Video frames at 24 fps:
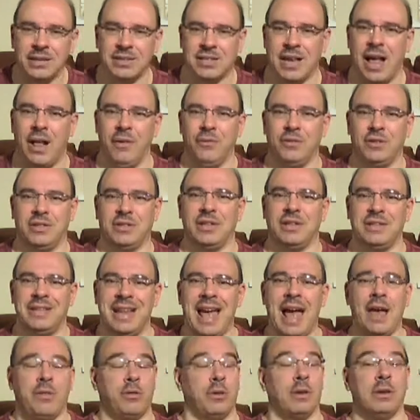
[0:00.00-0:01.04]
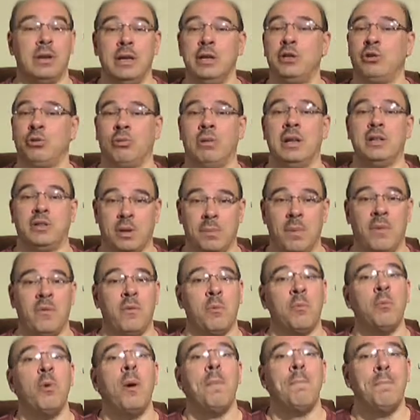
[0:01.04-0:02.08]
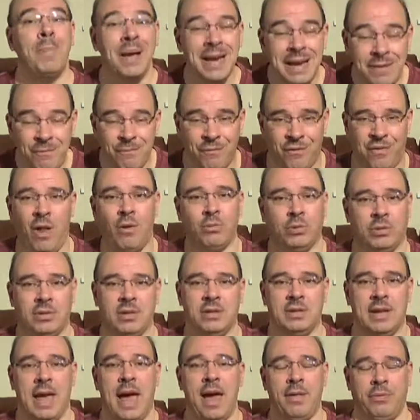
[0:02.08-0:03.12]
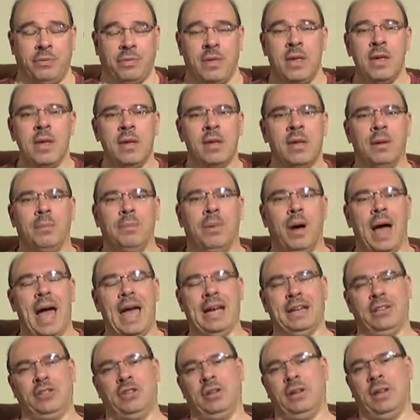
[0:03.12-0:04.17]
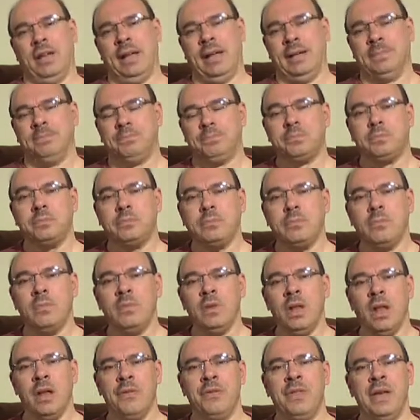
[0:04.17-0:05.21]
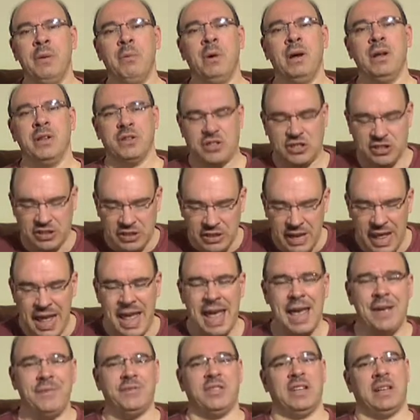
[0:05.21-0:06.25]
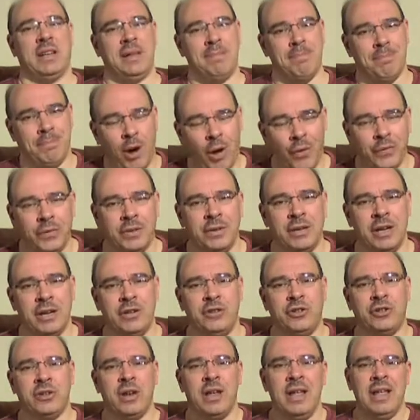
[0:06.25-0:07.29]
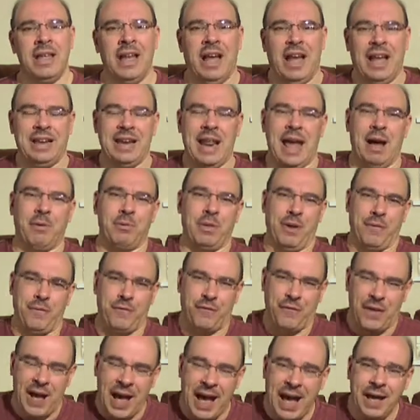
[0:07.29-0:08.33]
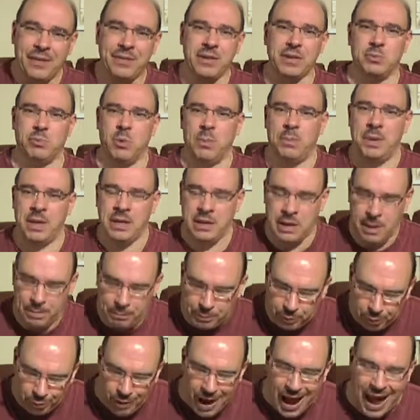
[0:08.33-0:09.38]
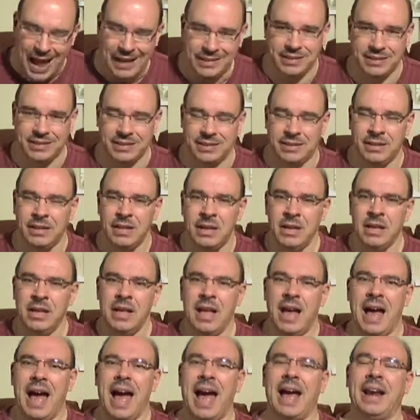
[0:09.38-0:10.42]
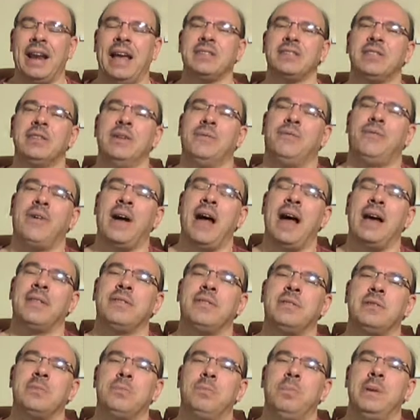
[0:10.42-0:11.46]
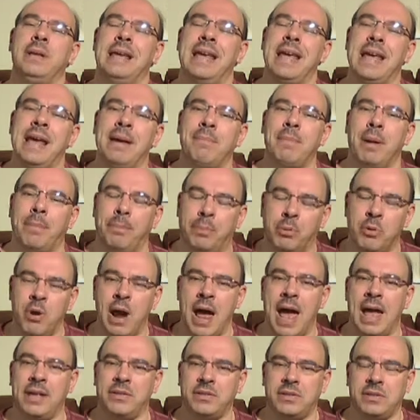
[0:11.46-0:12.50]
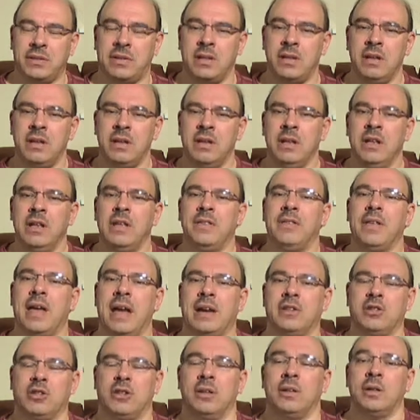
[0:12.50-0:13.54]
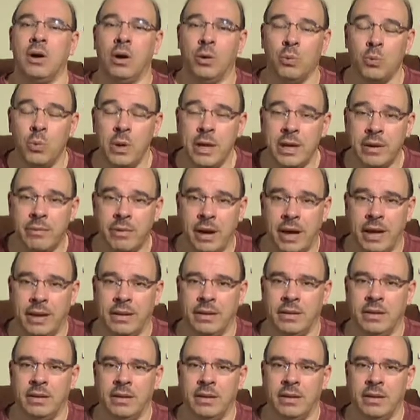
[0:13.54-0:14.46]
themselves to death, and literally some of them were being flogged to death, but actually they were slaves and in bondage, and now the fathers were being oppressed. And as the fathers became oppressed, they actually got weary.